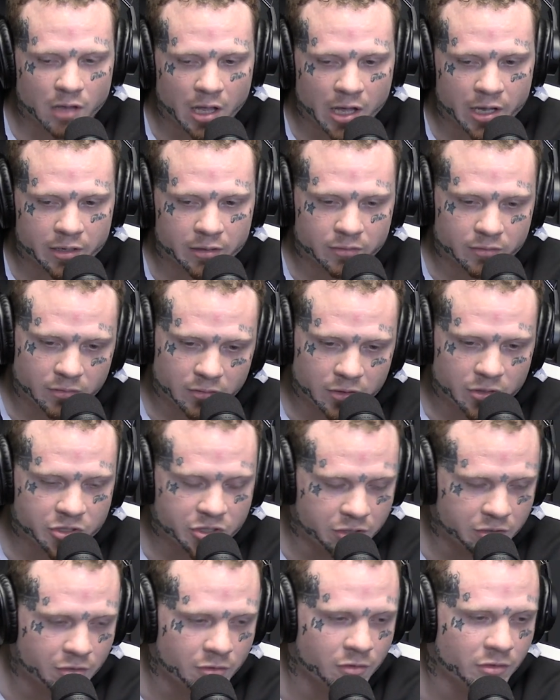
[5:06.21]
Like you
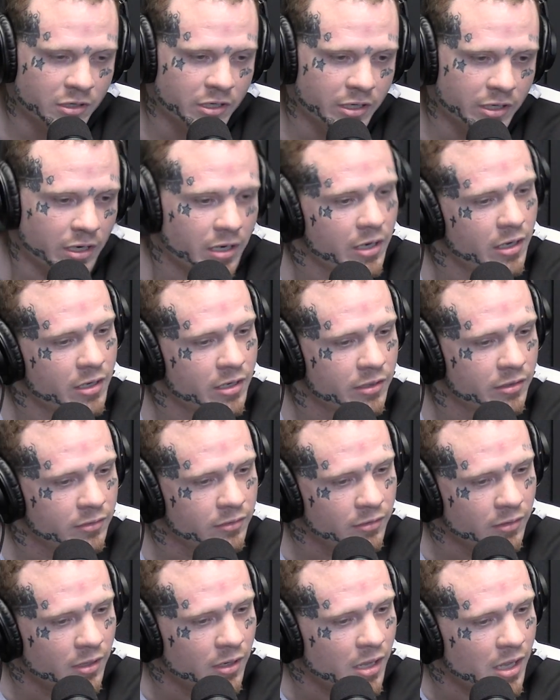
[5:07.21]
should do it,
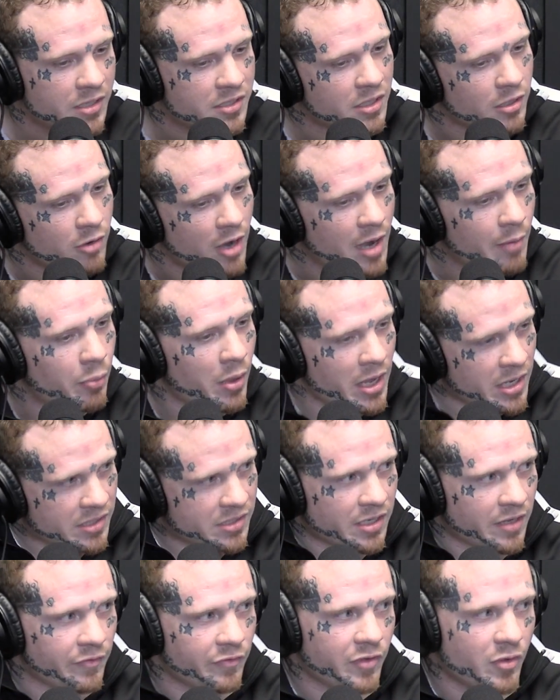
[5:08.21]
and it's a great
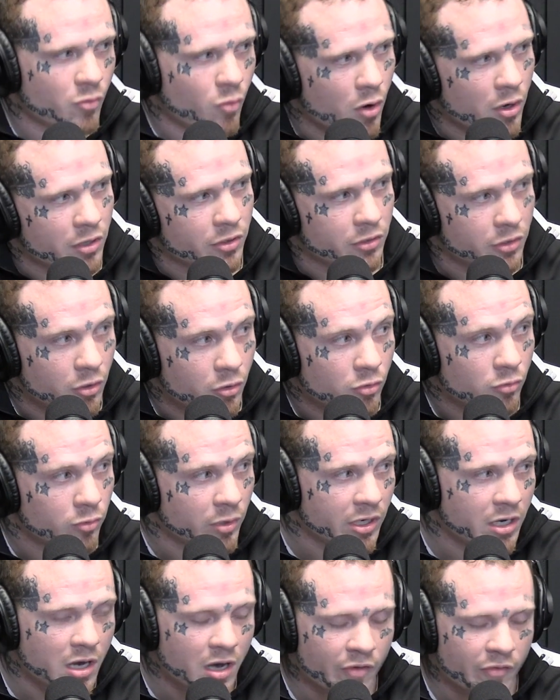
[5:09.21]
place if you want to do
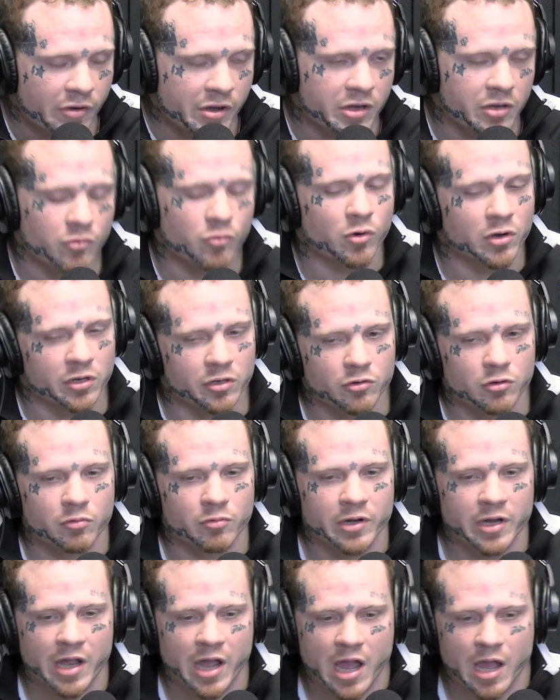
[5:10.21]
recovery and you want to do a
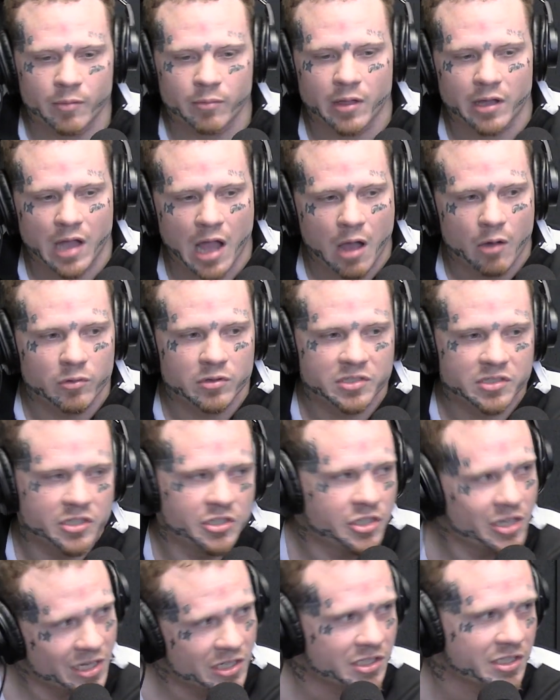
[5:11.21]
rehab. Like I would
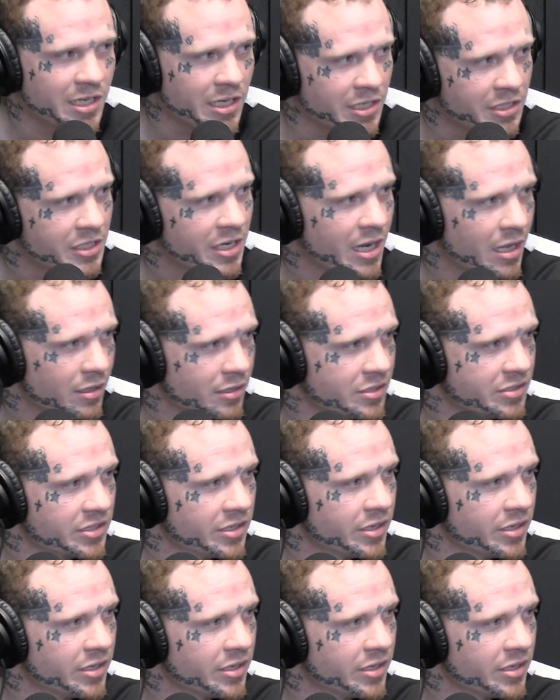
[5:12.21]
suggest Teen Challenge.